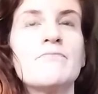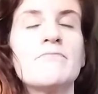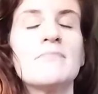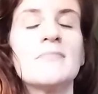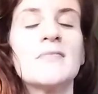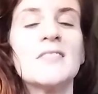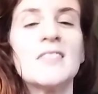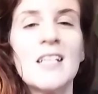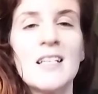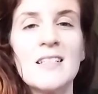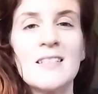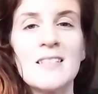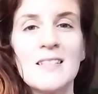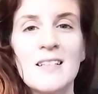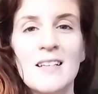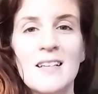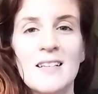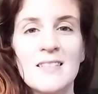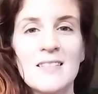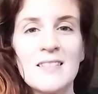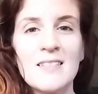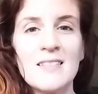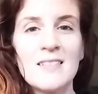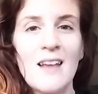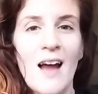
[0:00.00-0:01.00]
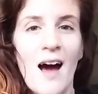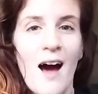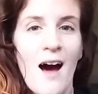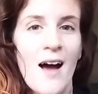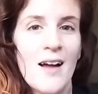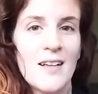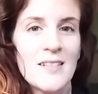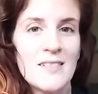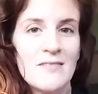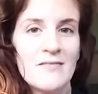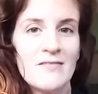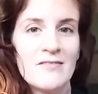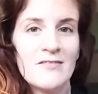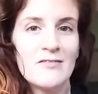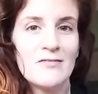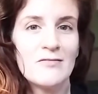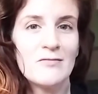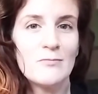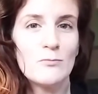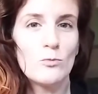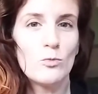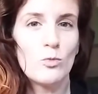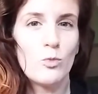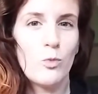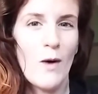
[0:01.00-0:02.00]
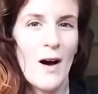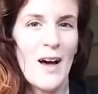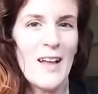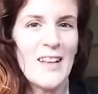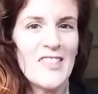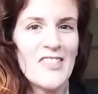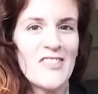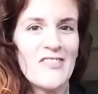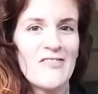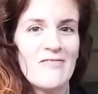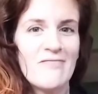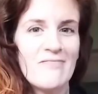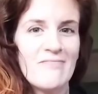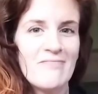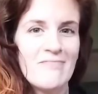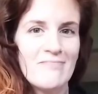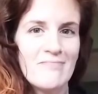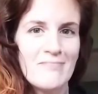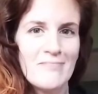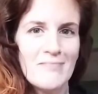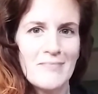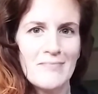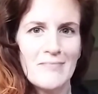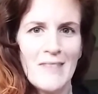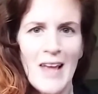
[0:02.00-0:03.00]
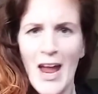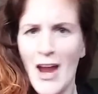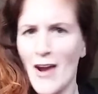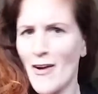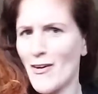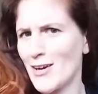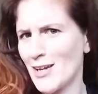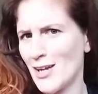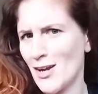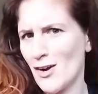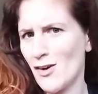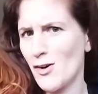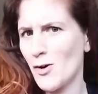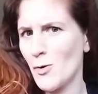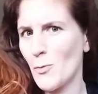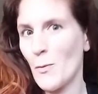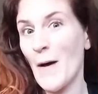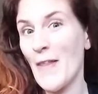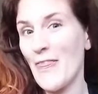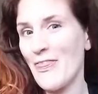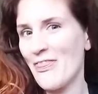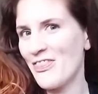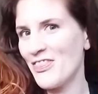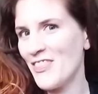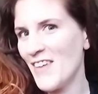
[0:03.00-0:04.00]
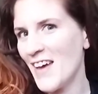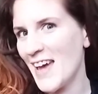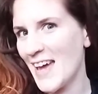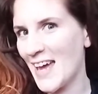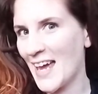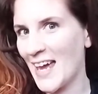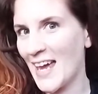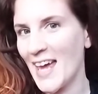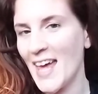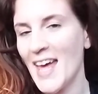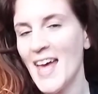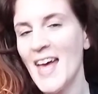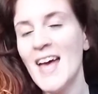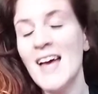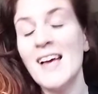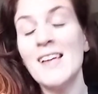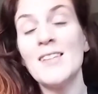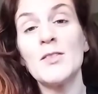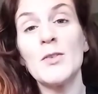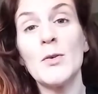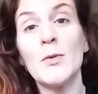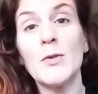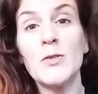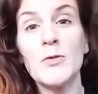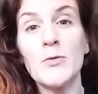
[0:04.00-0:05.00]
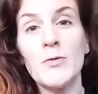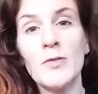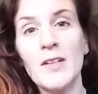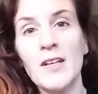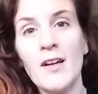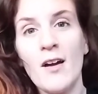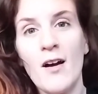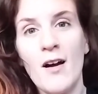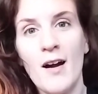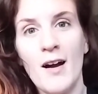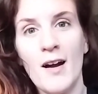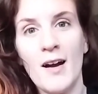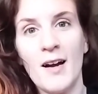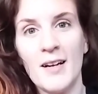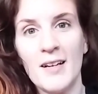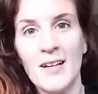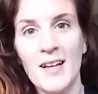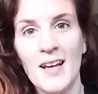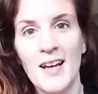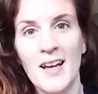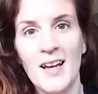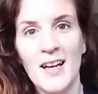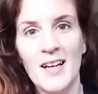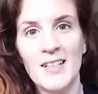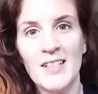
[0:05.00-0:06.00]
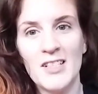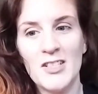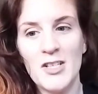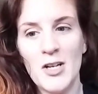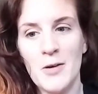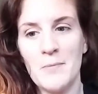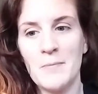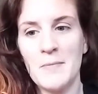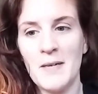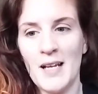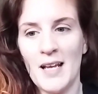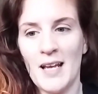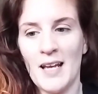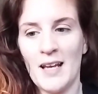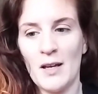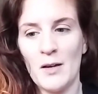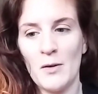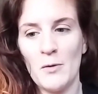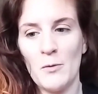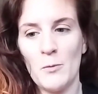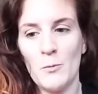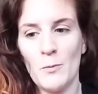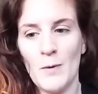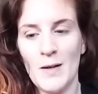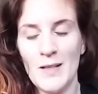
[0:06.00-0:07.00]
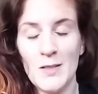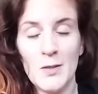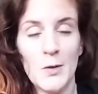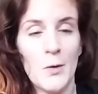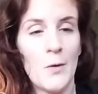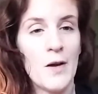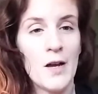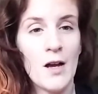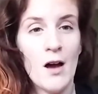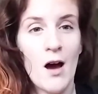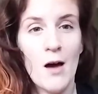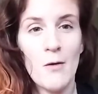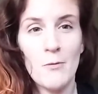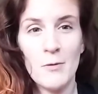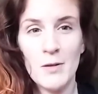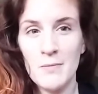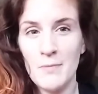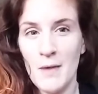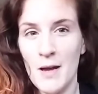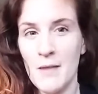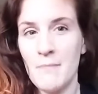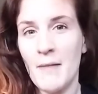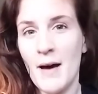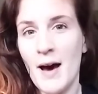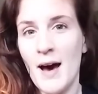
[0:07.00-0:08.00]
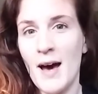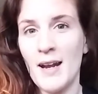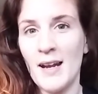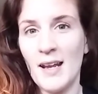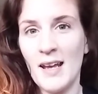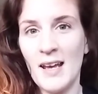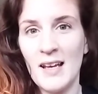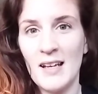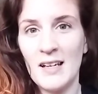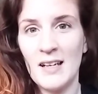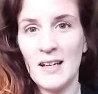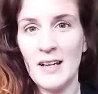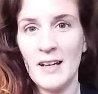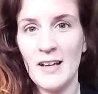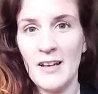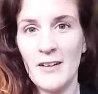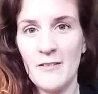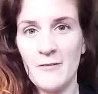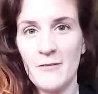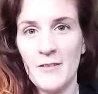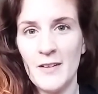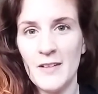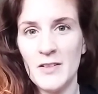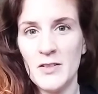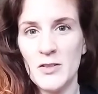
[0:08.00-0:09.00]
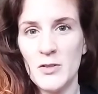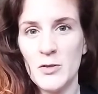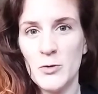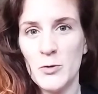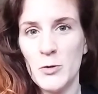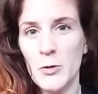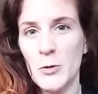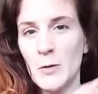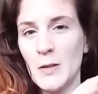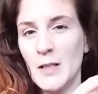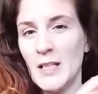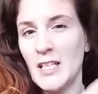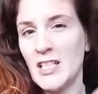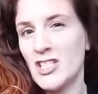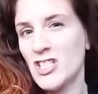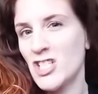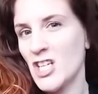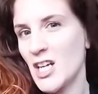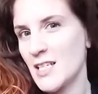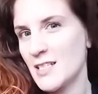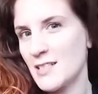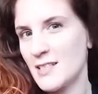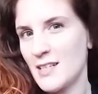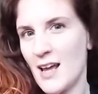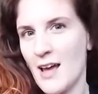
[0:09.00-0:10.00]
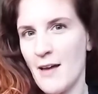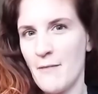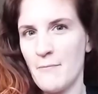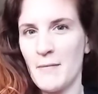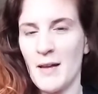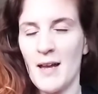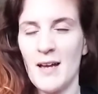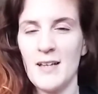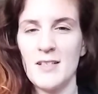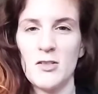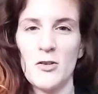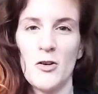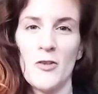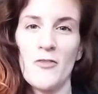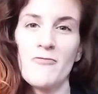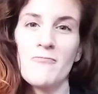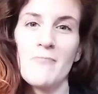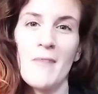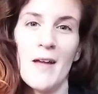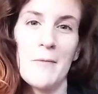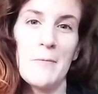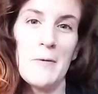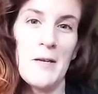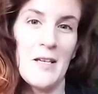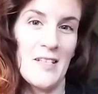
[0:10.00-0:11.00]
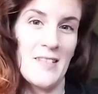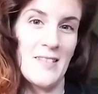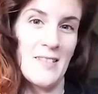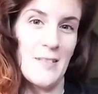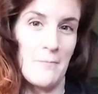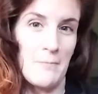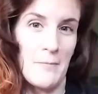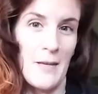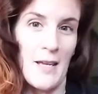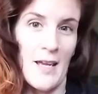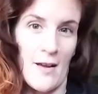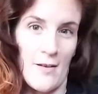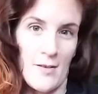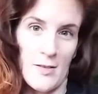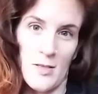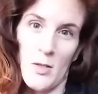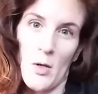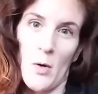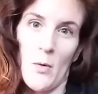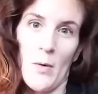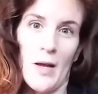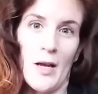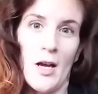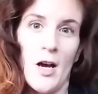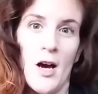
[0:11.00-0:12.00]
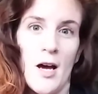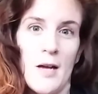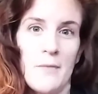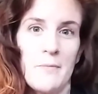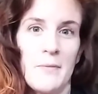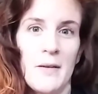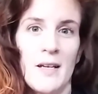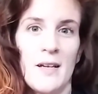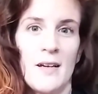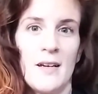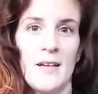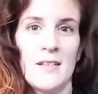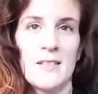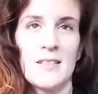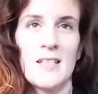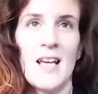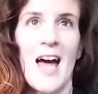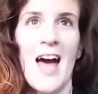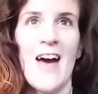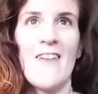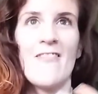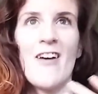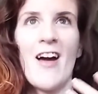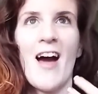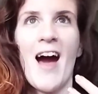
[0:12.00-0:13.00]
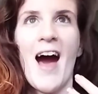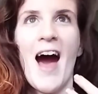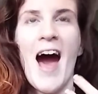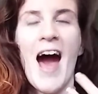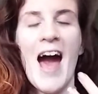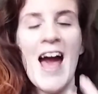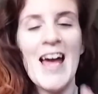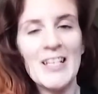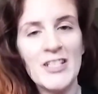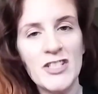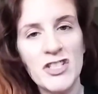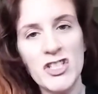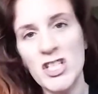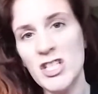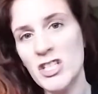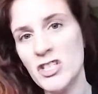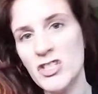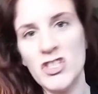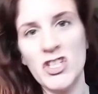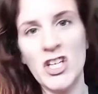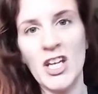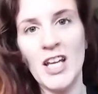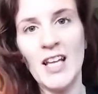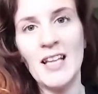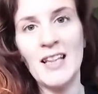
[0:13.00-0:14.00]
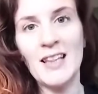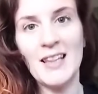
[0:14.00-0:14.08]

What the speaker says: it's not one area or one thing, so it's really hard determining what's going on with my body and if it's truly just MGUS or if maybe it's something else going on, because I have an IgG